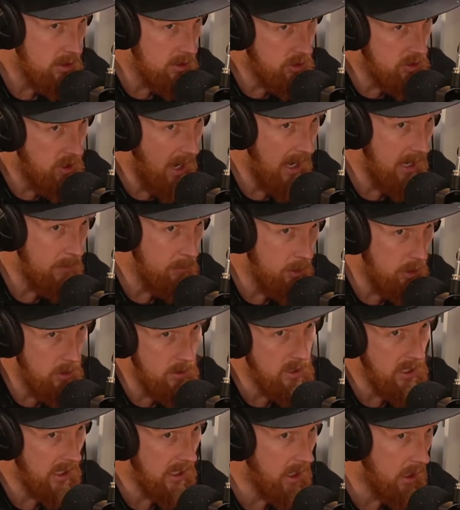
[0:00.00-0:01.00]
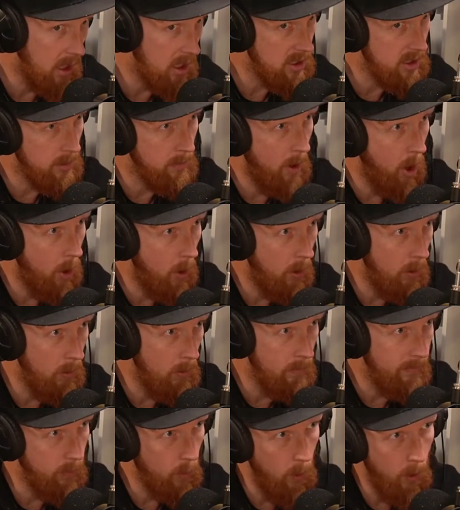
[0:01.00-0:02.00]
try to produce like a custom
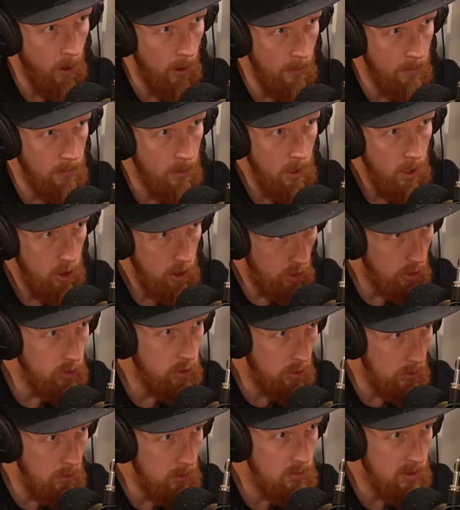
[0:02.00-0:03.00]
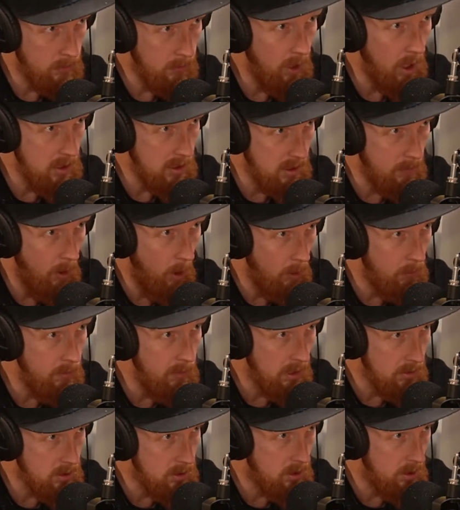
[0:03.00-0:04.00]
home for them. You'll do some custom home
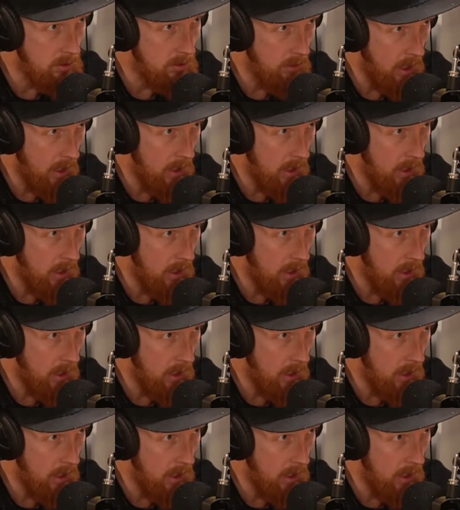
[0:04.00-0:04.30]
builds too, right?